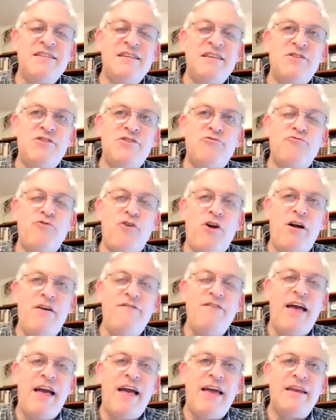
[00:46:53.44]
It's the
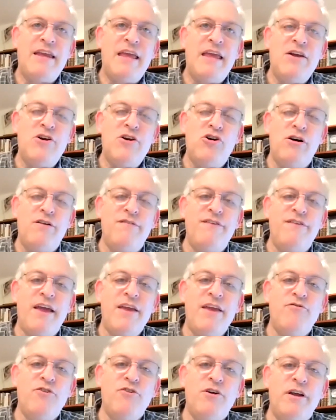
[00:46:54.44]
Rav had a
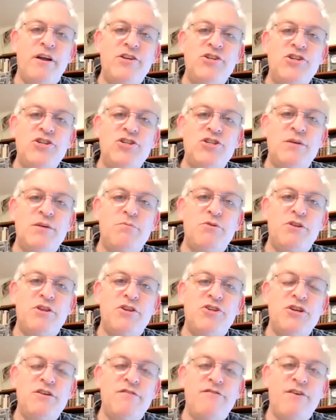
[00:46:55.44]
love-hate relationship
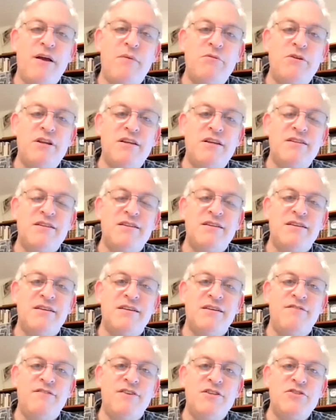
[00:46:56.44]
with the chief rabbinate
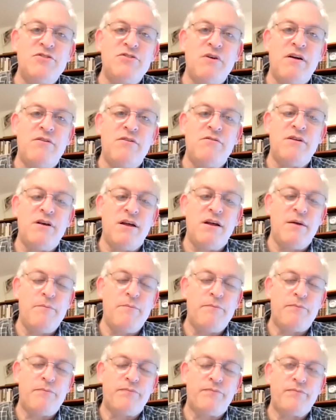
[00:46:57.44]
uh, of Israel.
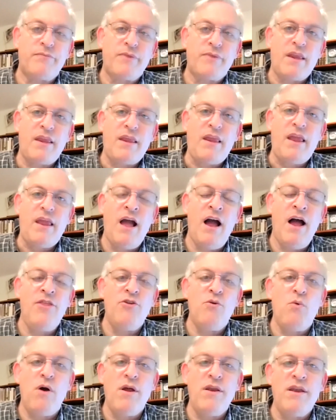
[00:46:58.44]
Um,
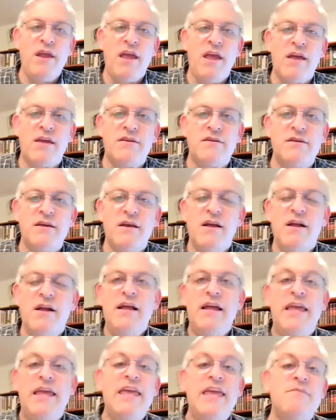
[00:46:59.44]
on the one hand,
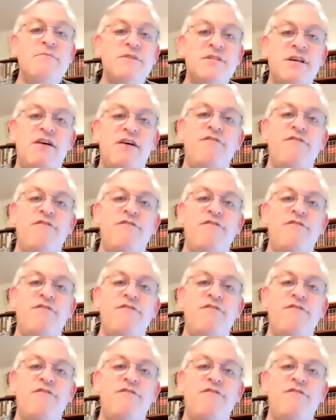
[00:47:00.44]
he